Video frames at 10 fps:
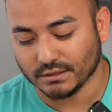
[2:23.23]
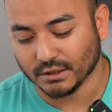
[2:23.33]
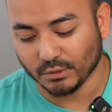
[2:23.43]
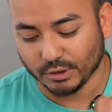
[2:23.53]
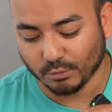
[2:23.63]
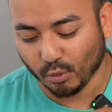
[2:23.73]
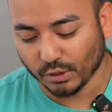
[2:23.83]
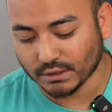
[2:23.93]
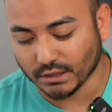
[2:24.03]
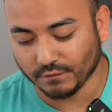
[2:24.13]
So when you're
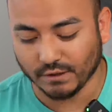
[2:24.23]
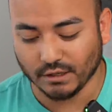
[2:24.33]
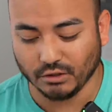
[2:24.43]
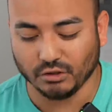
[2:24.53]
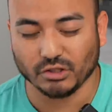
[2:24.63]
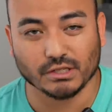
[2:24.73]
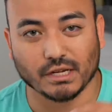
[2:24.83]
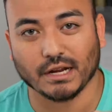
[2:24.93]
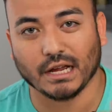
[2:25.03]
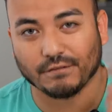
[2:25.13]
pouring stuff in, you just
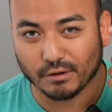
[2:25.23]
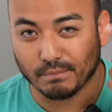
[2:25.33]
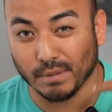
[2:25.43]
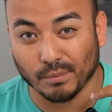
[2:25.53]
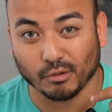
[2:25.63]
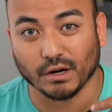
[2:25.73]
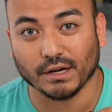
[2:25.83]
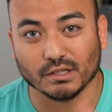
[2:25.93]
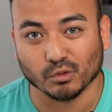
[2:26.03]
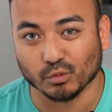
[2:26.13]
kind of have to
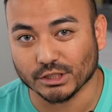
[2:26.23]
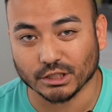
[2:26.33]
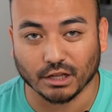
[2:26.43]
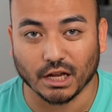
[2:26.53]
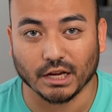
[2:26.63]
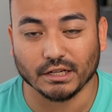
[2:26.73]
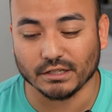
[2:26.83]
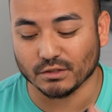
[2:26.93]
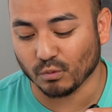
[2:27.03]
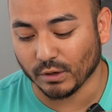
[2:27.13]
memorize which line
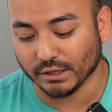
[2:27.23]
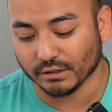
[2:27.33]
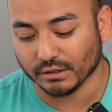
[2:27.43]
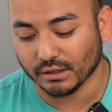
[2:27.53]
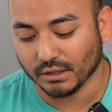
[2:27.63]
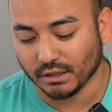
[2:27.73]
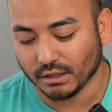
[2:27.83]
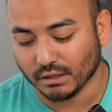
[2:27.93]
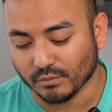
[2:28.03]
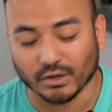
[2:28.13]
is where,
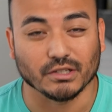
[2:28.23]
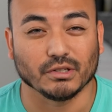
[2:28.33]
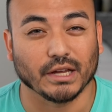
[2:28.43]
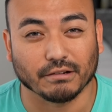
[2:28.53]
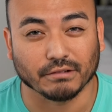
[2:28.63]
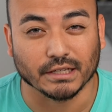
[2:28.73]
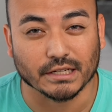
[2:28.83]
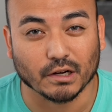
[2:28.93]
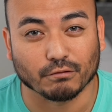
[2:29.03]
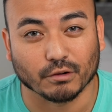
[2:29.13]
because you can't really
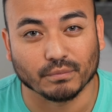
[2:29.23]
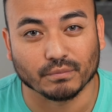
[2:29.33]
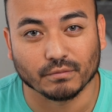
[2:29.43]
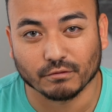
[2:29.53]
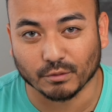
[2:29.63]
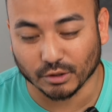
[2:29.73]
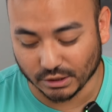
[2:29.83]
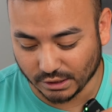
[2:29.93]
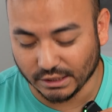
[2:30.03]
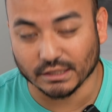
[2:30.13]
tell from
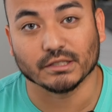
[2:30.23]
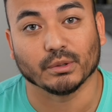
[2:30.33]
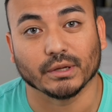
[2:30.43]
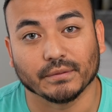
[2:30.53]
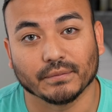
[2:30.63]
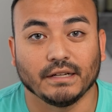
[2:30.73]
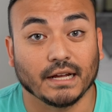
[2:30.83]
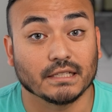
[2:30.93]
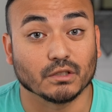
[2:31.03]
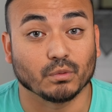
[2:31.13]
looking into it.
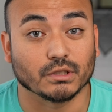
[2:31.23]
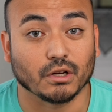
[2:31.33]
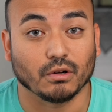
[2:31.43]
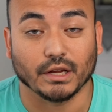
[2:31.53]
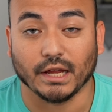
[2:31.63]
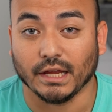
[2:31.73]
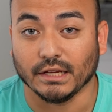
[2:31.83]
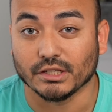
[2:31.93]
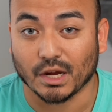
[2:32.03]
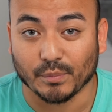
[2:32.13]
Next is what's called a
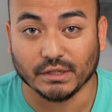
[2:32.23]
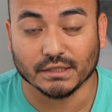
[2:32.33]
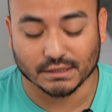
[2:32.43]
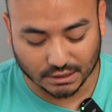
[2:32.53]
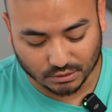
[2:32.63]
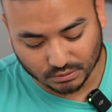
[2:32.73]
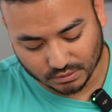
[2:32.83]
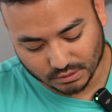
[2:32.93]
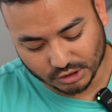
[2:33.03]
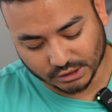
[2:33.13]
Japanese style
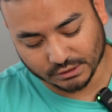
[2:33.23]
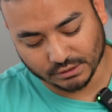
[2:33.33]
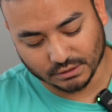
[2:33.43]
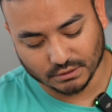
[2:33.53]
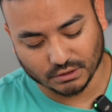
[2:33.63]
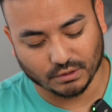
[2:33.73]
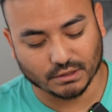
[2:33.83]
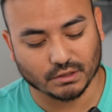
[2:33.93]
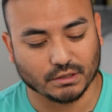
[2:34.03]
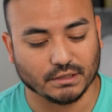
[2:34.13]
jigger. So
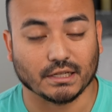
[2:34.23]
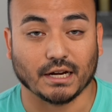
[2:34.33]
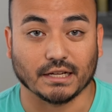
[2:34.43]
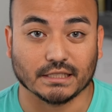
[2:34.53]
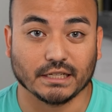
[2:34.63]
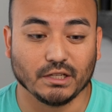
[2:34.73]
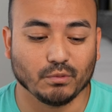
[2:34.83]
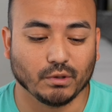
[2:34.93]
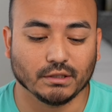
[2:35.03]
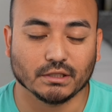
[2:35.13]
this is these kind of skinny
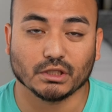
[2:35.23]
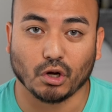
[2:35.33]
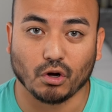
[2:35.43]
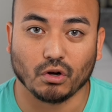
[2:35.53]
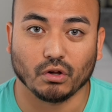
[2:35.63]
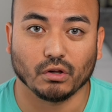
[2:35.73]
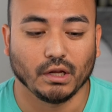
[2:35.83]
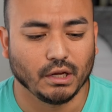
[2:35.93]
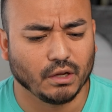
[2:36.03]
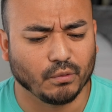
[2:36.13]
ones, tall,
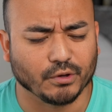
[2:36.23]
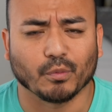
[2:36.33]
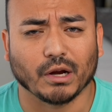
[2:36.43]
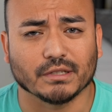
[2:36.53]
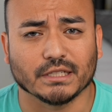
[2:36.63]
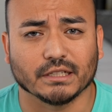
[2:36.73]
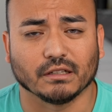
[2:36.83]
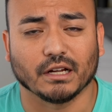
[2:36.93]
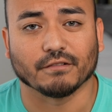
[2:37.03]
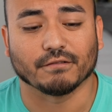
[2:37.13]
what you'll probably see in a
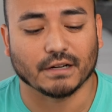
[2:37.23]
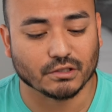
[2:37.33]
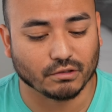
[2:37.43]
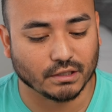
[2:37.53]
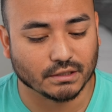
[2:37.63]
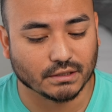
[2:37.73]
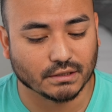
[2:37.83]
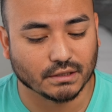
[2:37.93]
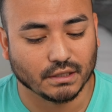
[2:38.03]
lot of restaurants.